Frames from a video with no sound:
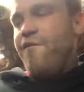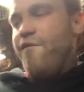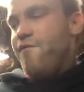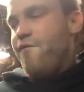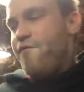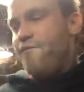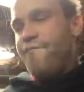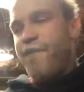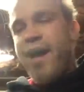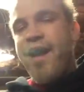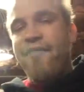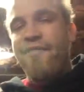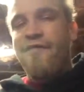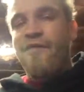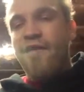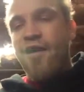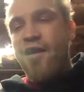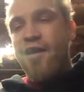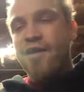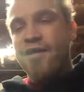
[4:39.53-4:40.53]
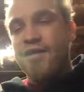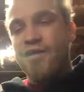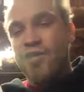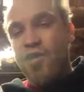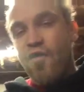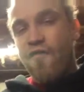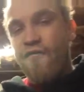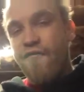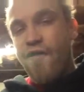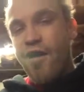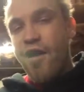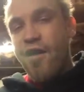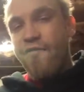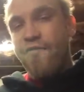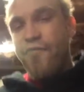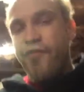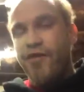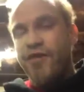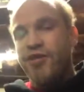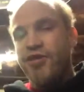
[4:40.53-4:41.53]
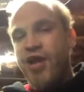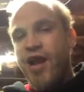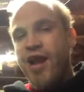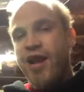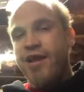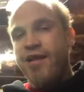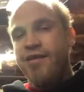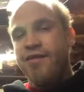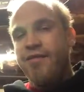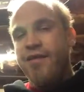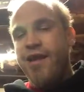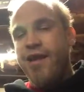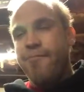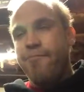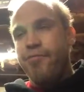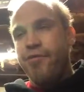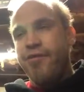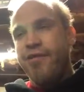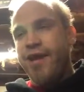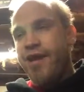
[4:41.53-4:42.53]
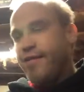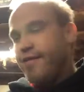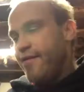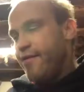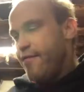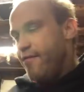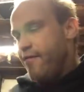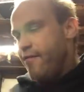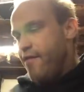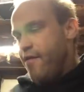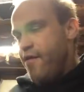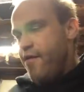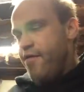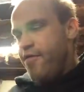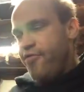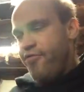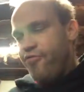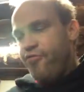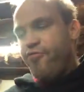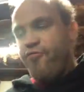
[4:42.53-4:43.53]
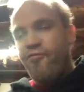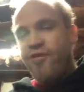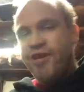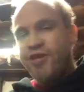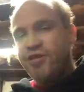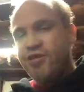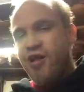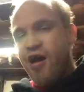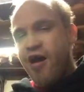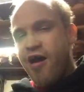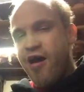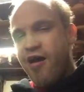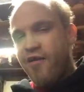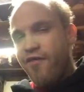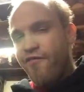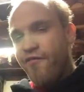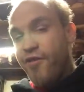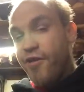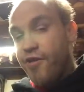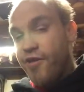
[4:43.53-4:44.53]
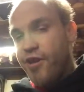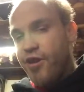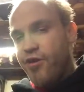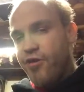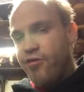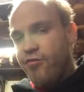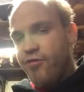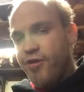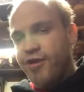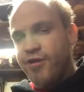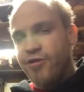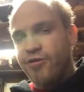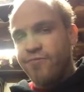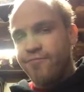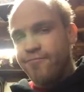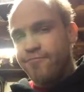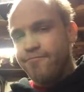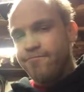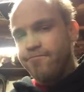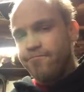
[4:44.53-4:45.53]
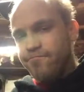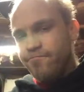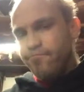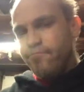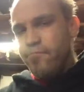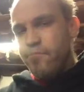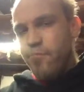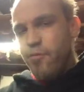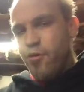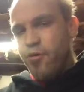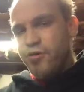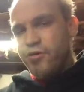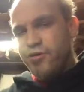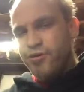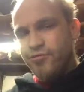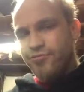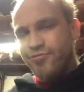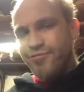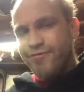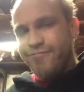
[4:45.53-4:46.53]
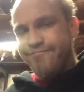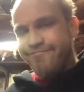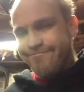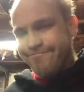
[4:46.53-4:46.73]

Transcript: 5 stars so far for the shine and protectant. 3 stars for the cleaner degreaser. More soon.